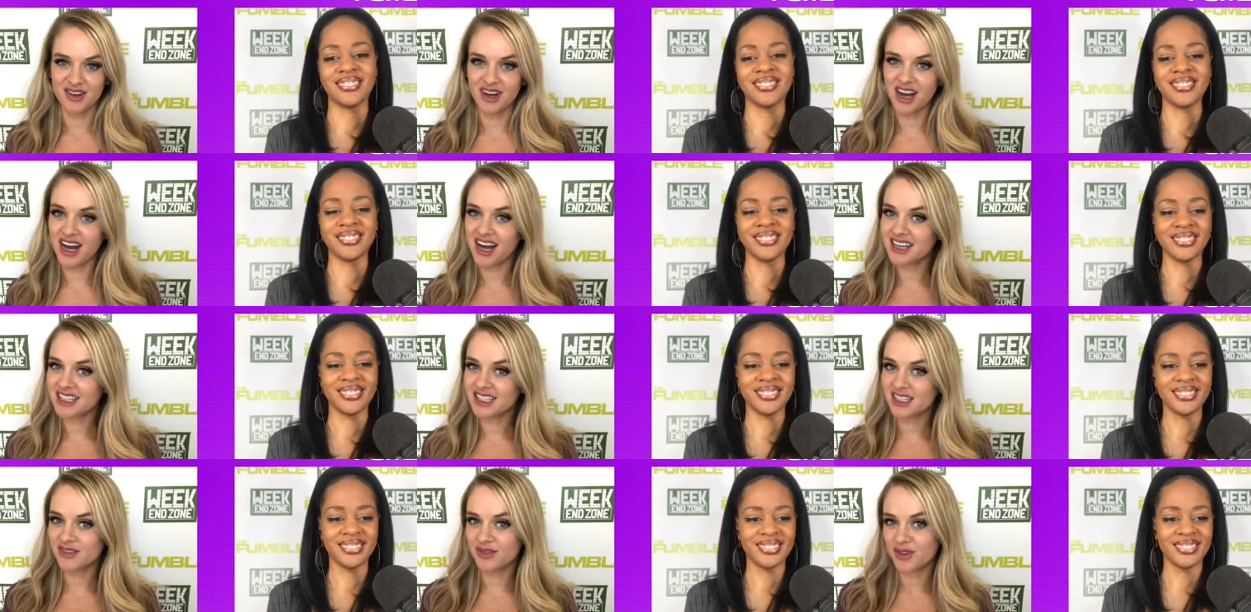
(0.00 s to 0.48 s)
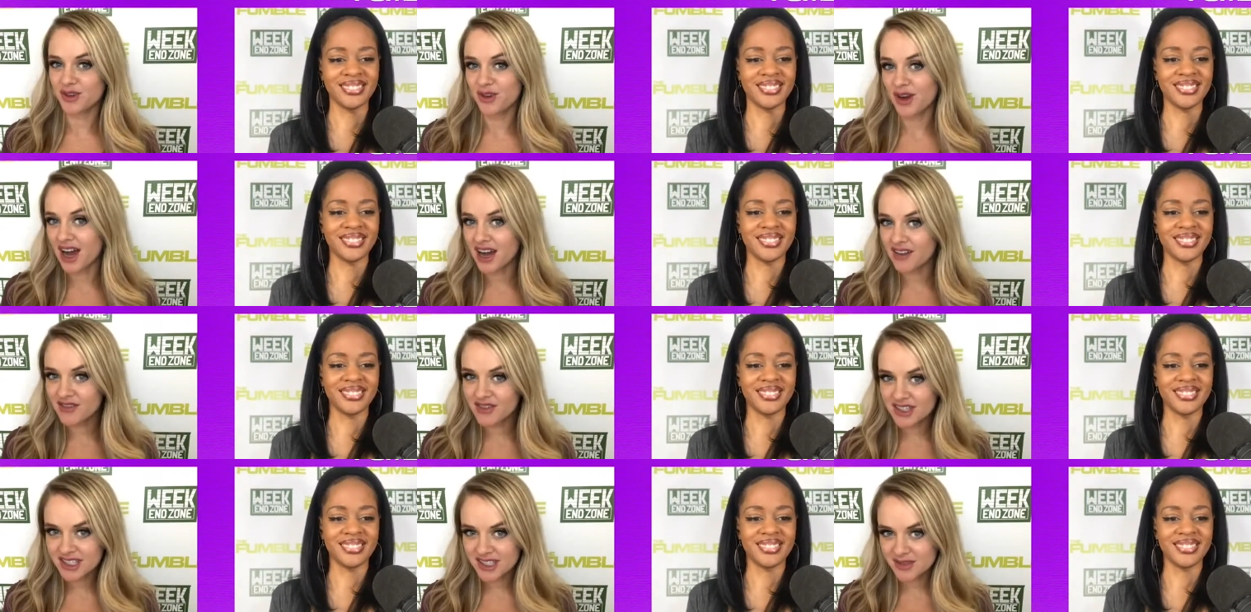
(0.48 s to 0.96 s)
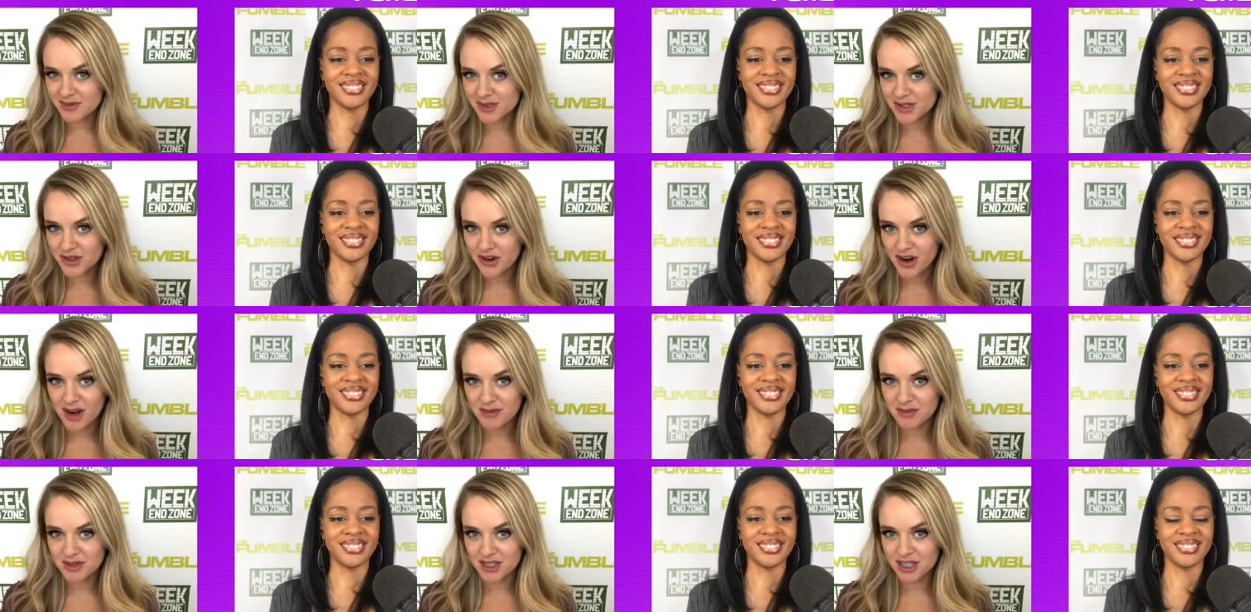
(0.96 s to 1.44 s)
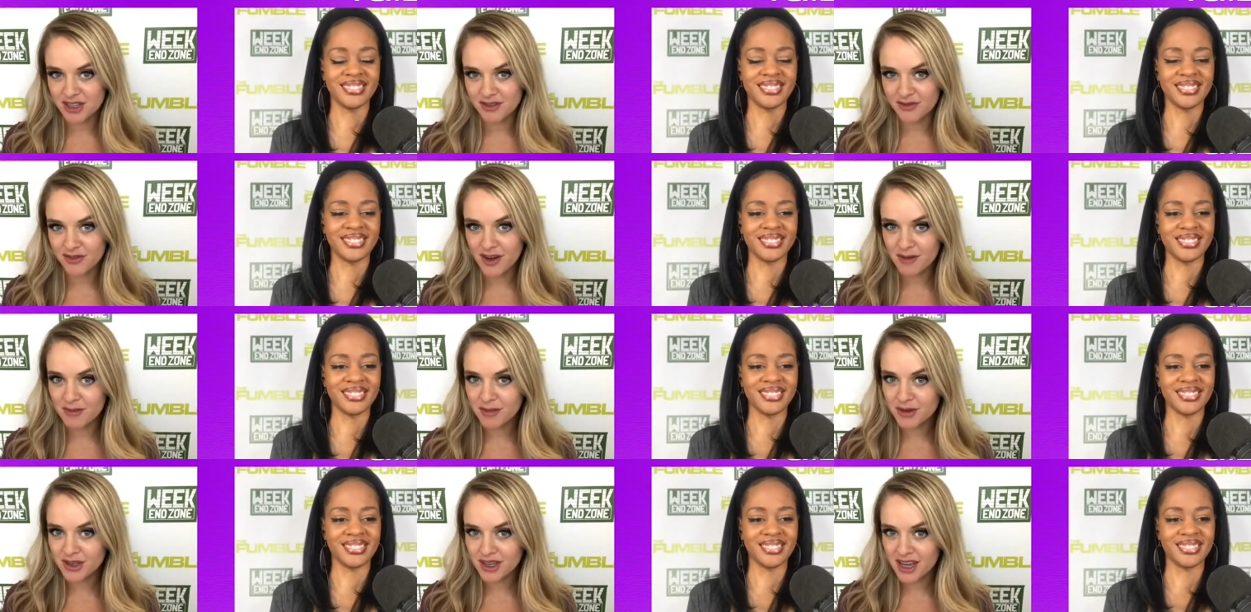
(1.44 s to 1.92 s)
Speaker 1: You guys, if you haven't subscribed to The
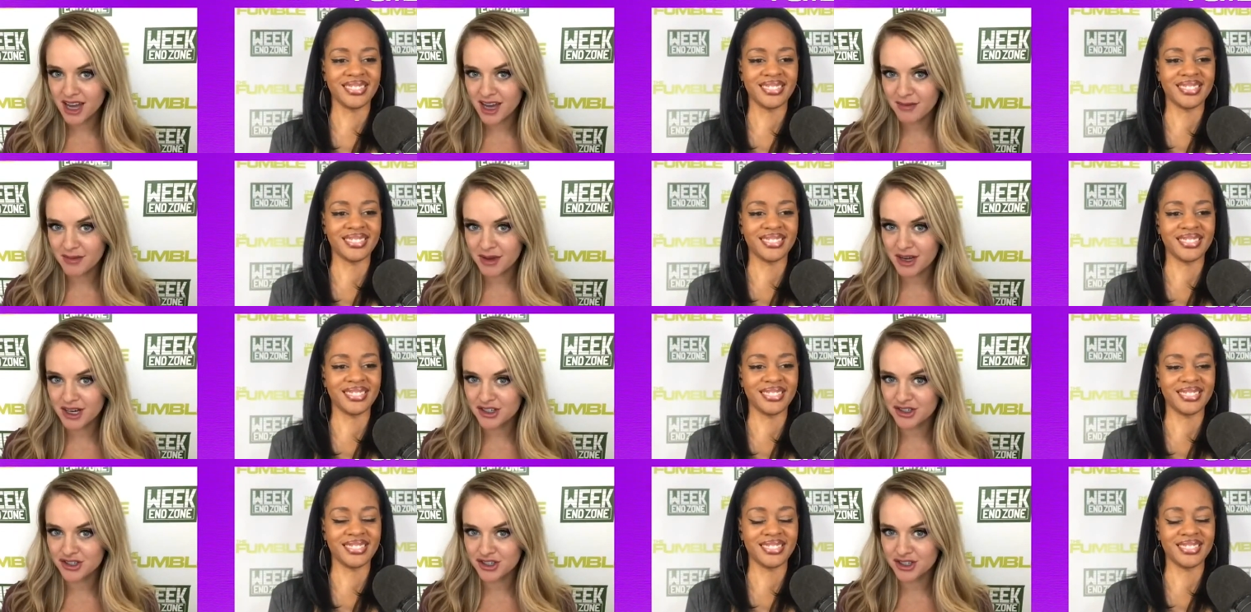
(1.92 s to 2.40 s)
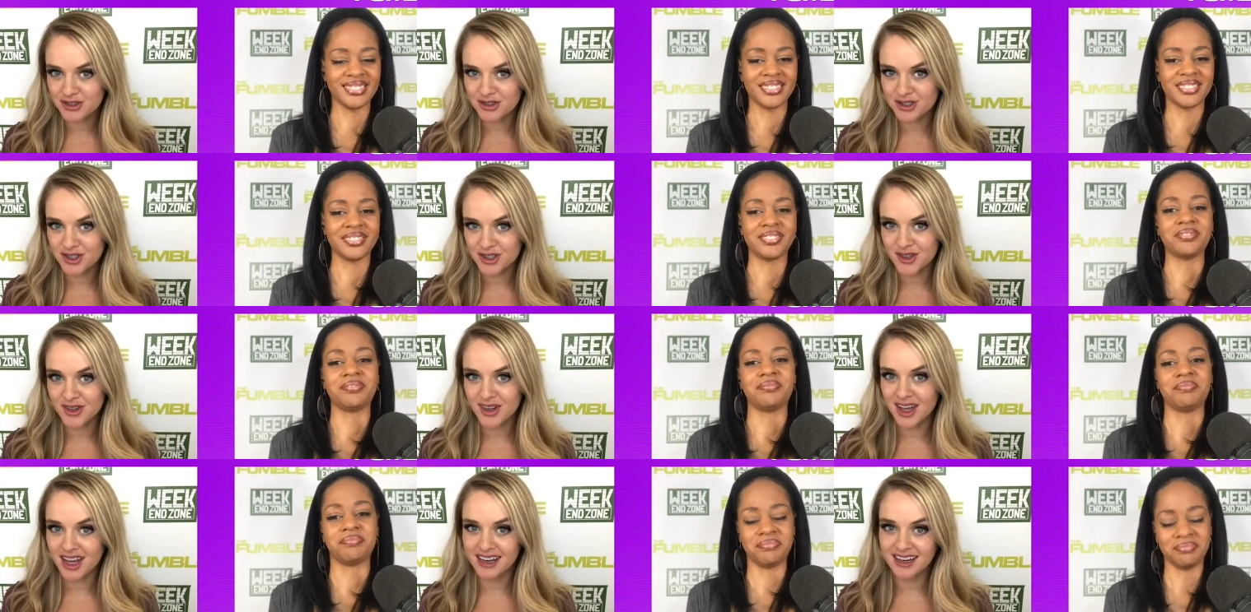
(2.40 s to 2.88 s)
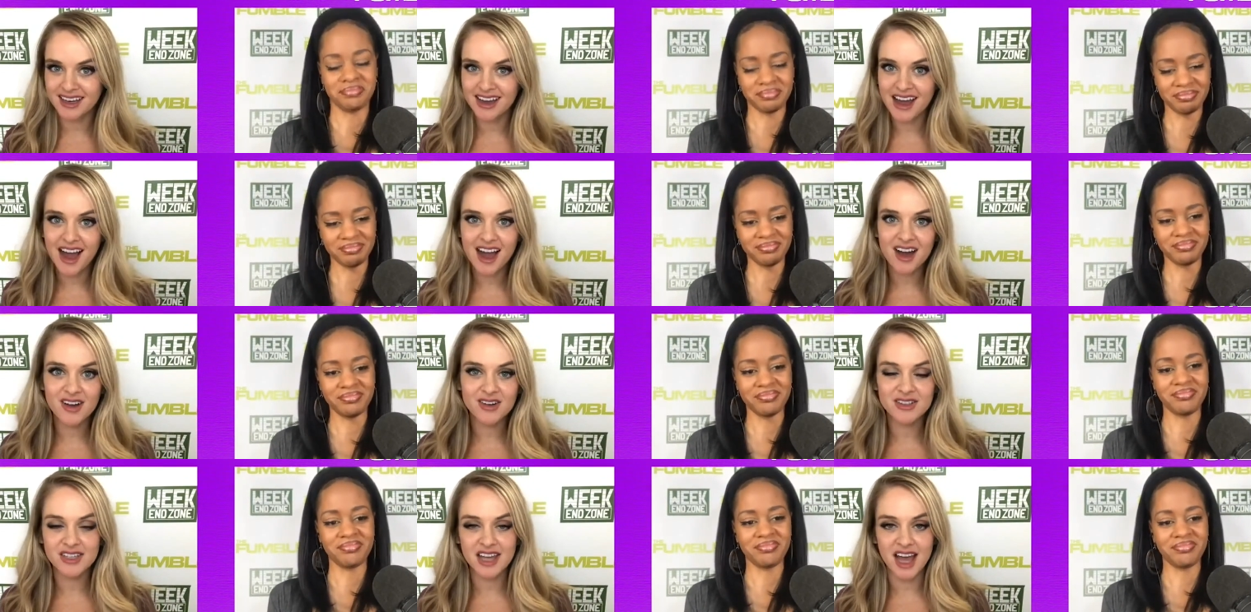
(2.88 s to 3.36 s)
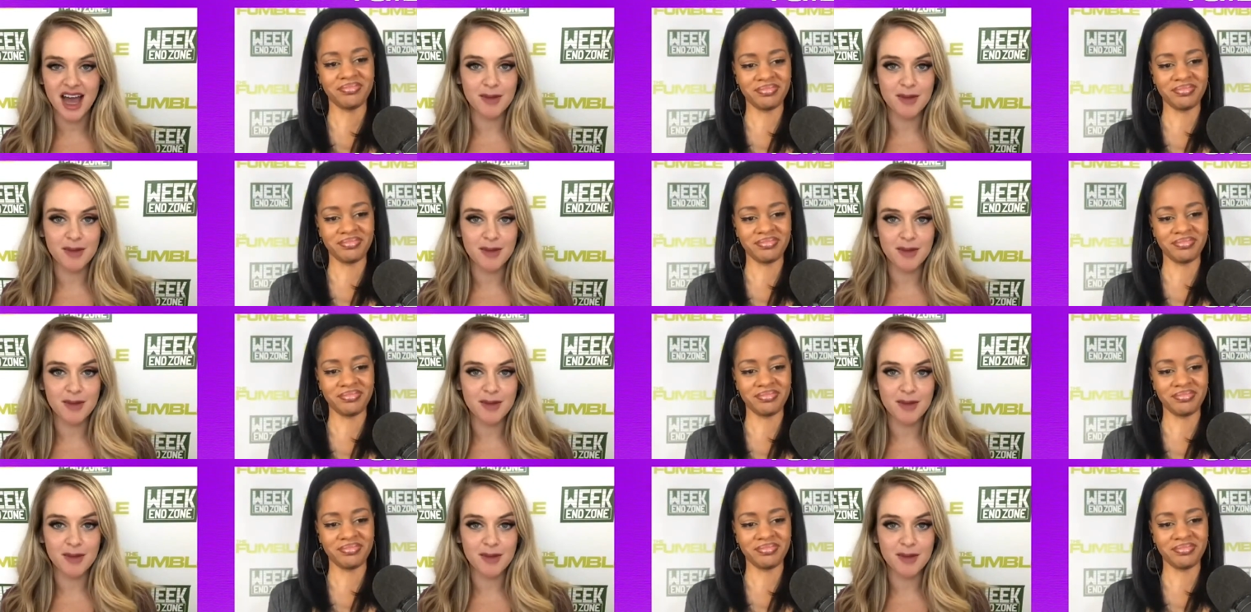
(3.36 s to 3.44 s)
Fumble yet, make sure you do that now.